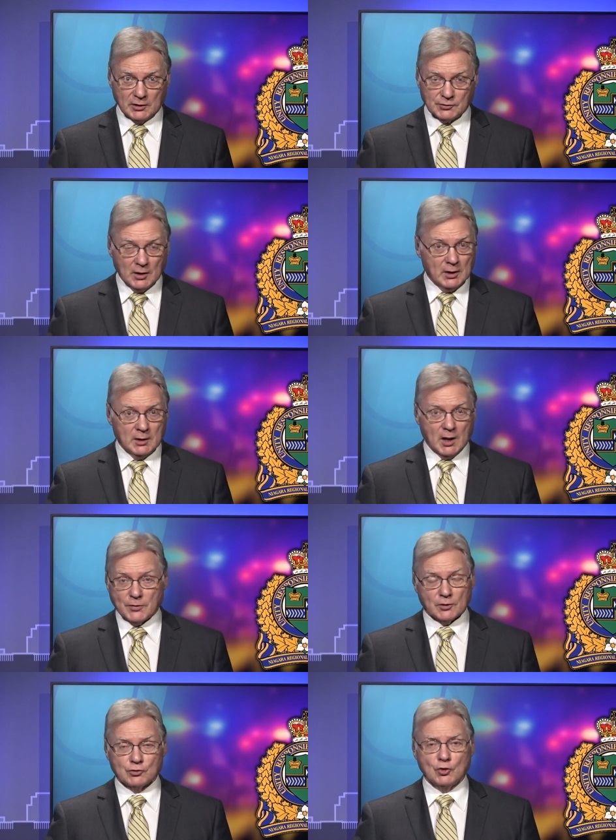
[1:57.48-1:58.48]
case,
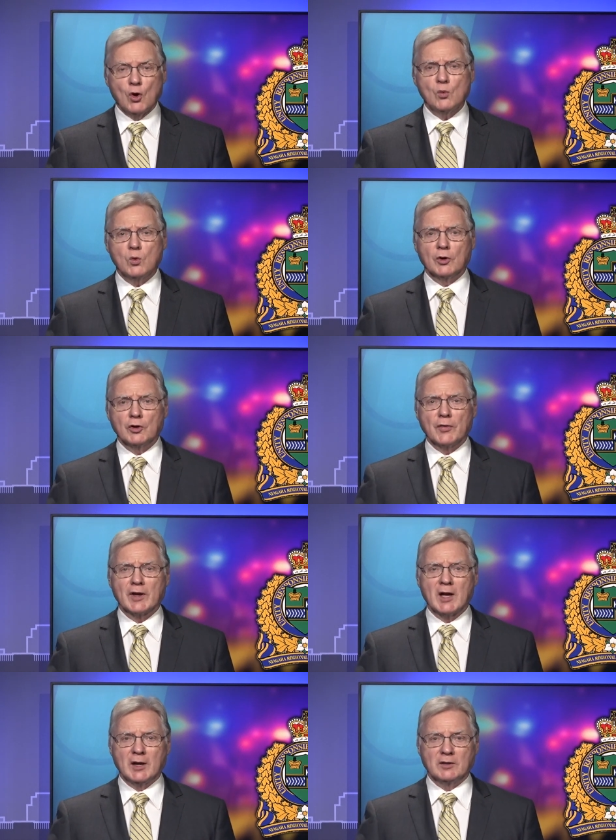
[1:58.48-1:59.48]
and there's no word on
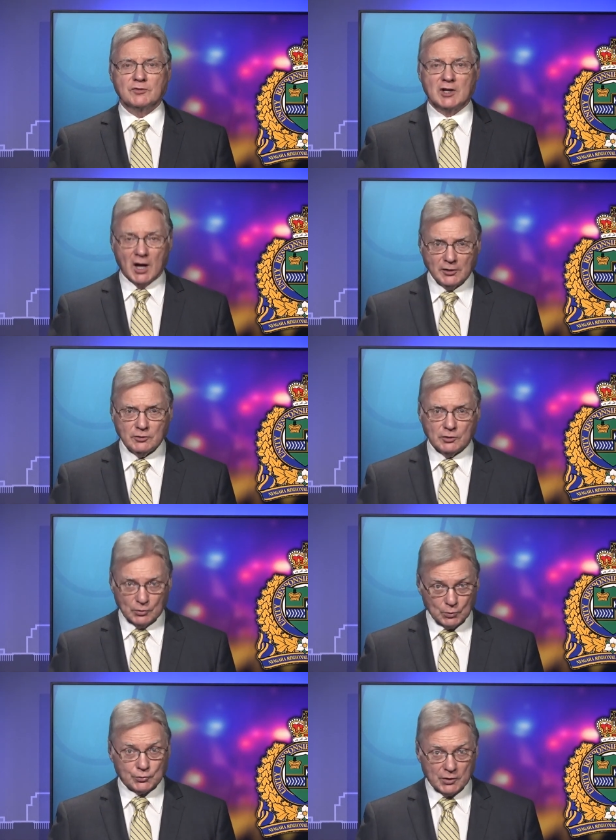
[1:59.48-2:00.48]
the kind of gun
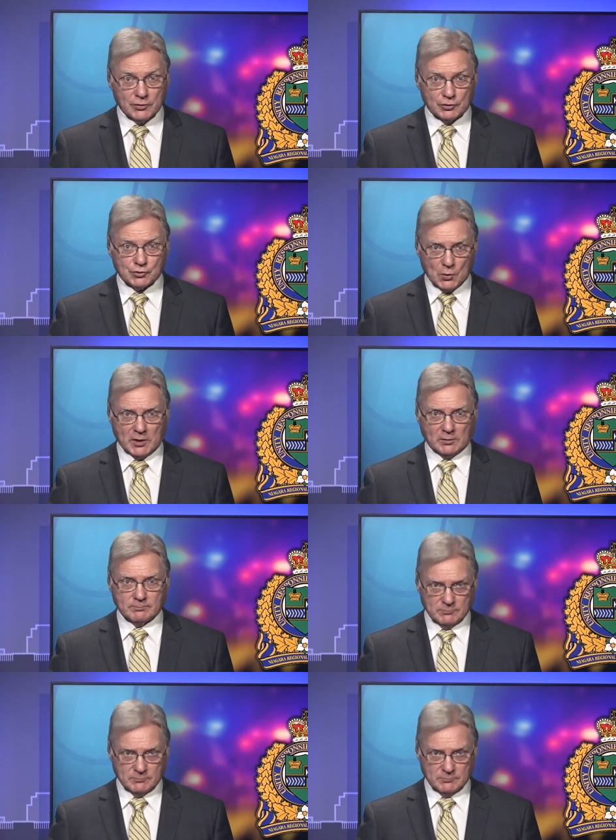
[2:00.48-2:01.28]
used in the shooting.